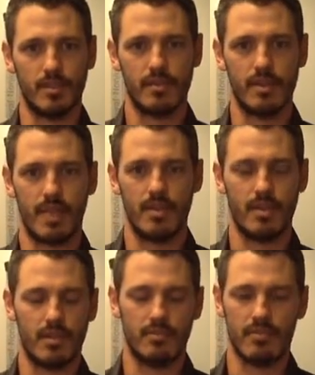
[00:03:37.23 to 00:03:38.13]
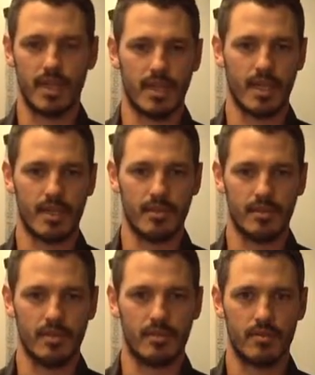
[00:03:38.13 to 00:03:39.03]
So you're not really going to do
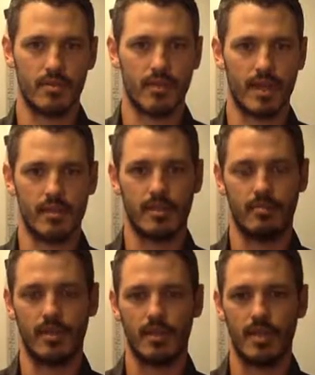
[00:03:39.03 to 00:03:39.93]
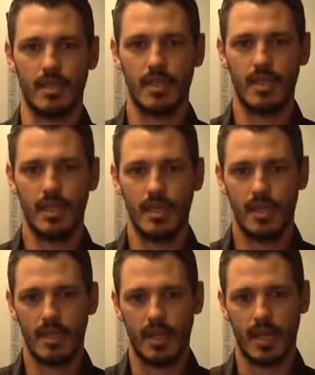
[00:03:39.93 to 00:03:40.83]
it through a racing period.
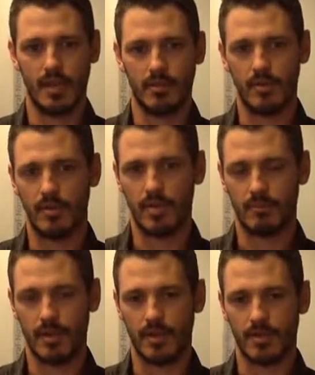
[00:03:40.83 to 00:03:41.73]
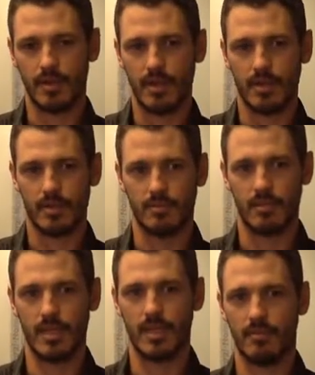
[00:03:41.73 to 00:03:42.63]
Or in a period where it's a
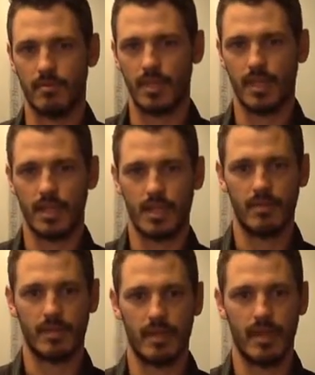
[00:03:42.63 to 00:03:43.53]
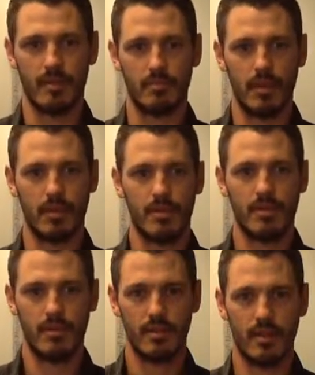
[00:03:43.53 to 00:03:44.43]
really, really heavy training block
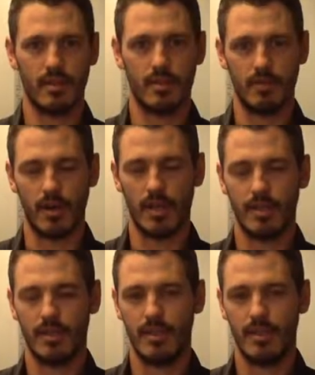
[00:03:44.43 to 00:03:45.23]
on the bike.